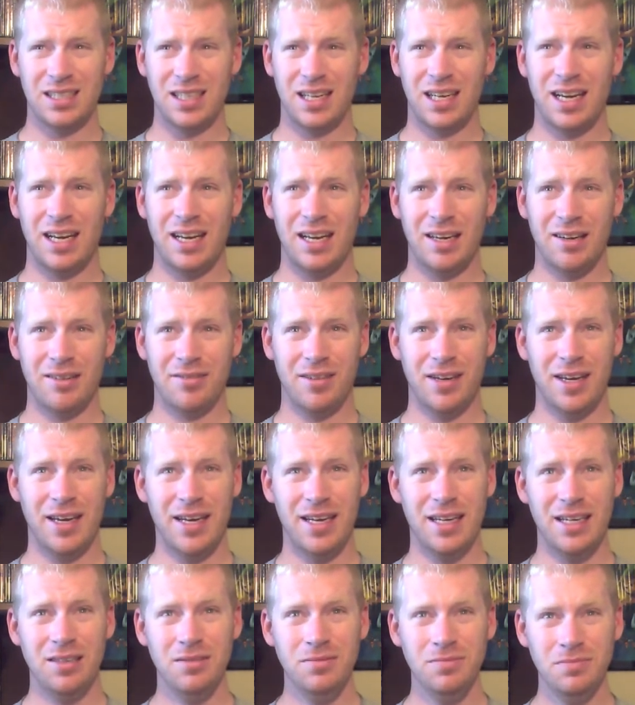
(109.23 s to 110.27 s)
I have
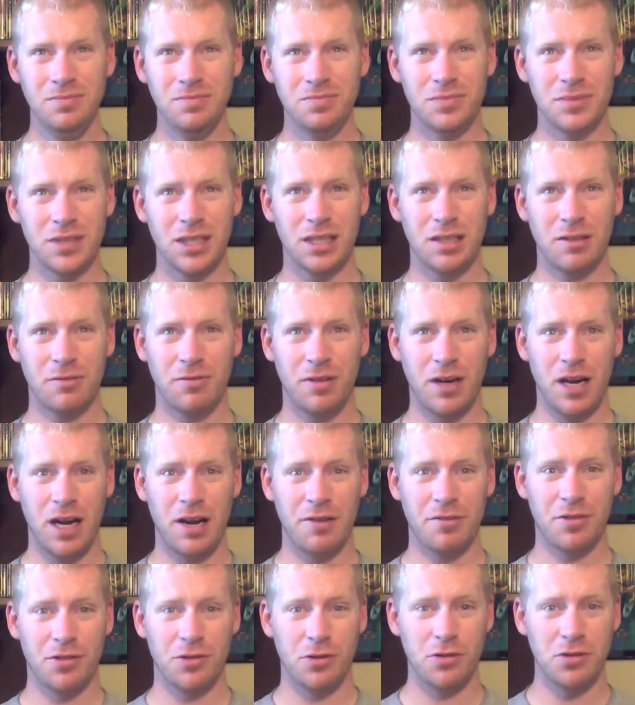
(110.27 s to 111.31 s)
8 and the
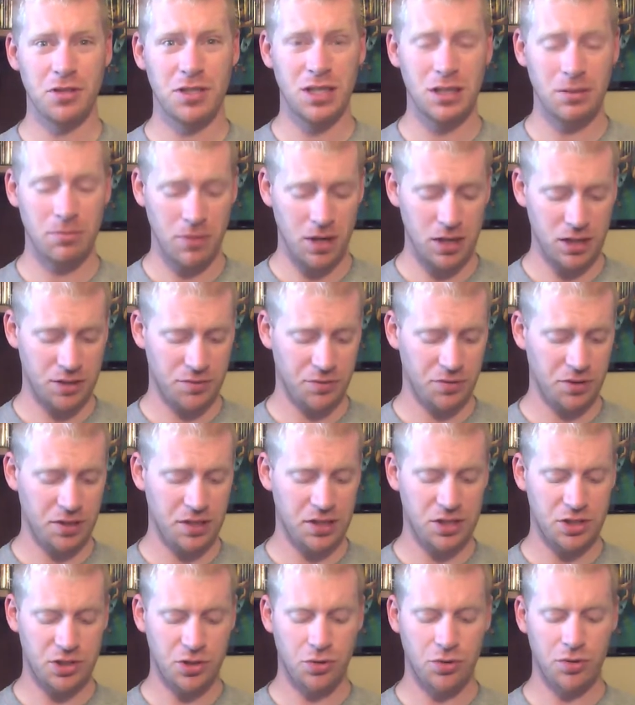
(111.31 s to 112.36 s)
5, $13 for
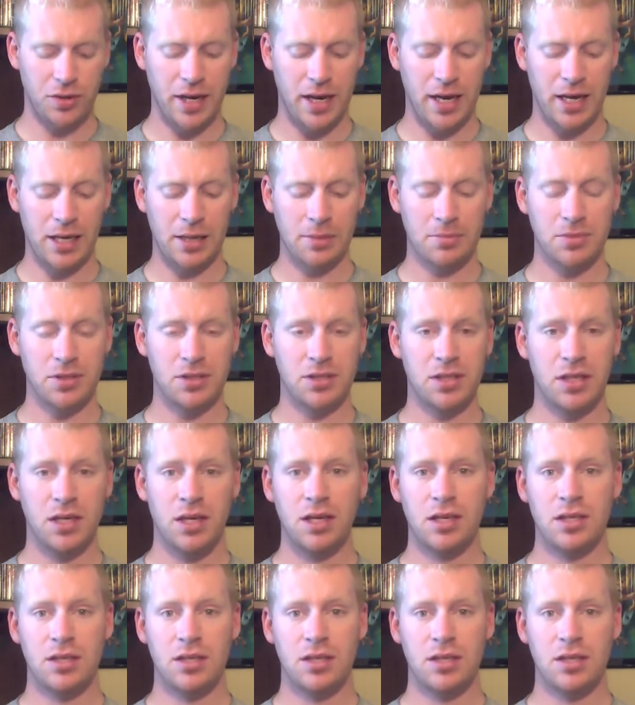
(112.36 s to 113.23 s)
these two games.